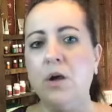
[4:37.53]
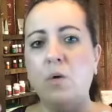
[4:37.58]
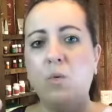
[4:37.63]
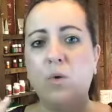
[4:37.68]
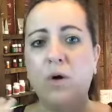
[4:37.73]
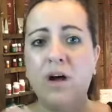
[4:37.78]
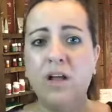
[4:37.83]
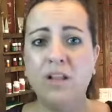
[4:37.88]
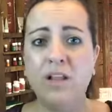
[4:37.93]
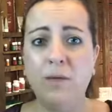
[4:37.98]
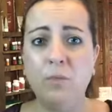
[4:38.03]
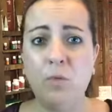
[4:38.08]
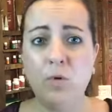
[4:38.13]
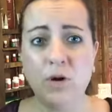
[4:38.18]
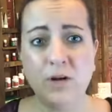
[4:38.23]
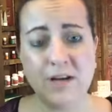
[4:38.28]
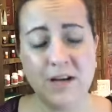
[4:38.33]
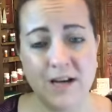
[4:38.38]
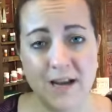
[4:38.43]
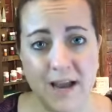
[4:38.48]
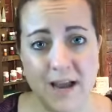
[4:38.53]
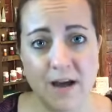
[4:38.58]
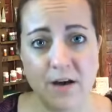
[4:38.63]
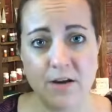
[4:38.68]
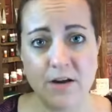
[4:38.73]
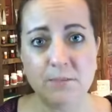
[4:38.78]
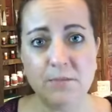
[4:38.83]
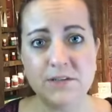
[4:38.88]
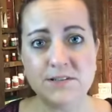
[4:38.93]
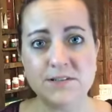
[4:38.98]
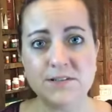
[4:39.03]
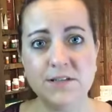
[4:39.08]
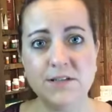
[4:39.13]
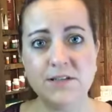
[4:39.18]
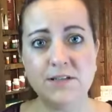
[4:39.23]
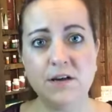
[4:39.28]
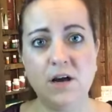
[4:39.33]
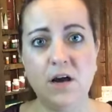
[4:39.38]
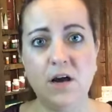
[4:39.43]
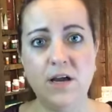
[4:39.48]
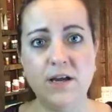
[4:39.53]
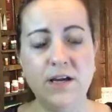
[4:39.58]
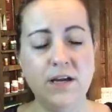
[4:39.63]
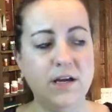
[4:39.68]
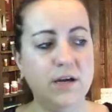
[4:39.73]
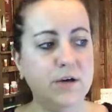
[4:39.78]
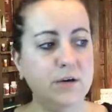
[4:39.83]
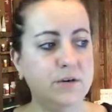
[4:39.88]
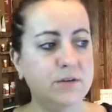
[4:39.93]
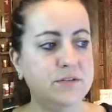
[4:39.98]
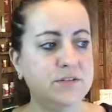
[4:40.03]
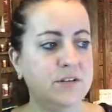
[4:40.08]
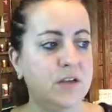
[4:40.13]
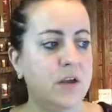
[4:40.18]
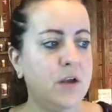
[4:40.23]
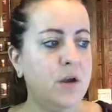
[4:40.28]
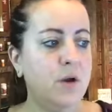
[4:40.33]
While I'm working out, I'm listening to audios.